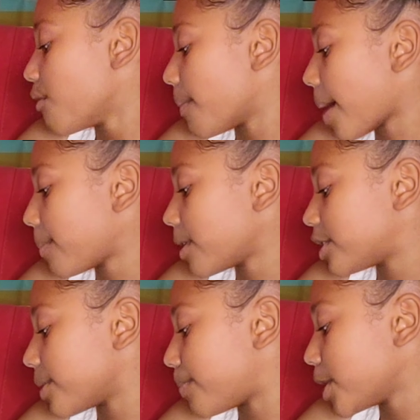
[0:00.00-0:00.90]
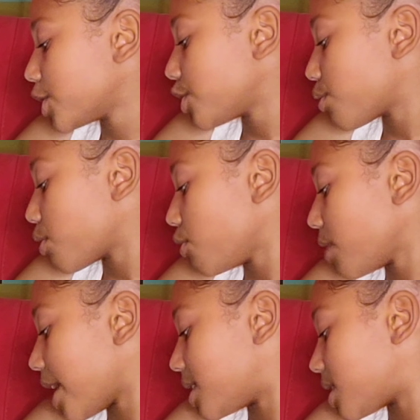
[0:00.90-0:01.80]
Remember to push through
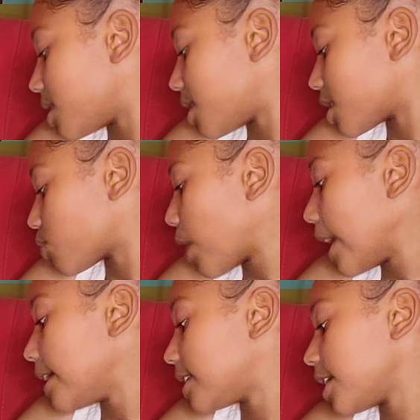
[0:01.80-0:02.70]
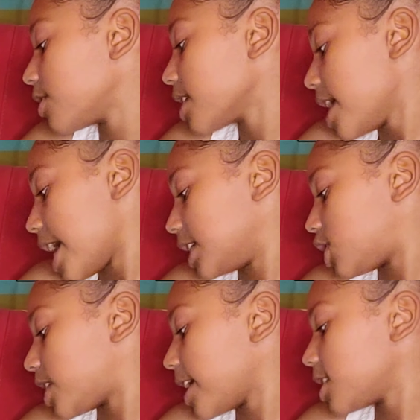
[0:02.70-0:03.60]
and the sweat and tears and
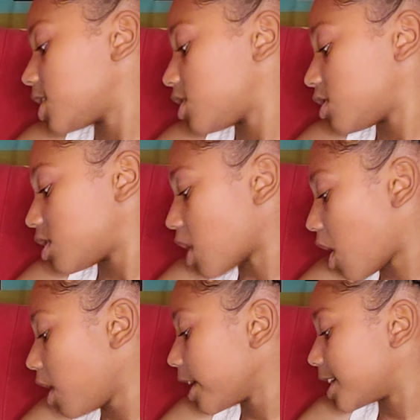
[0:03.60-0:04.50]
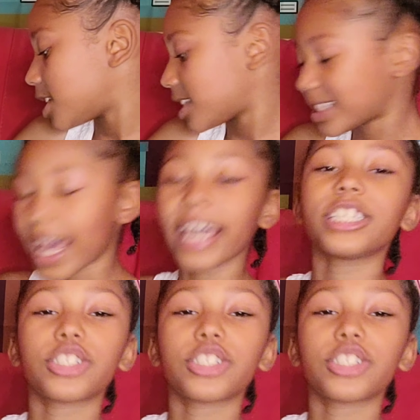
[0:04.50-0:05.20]
stand tall and stay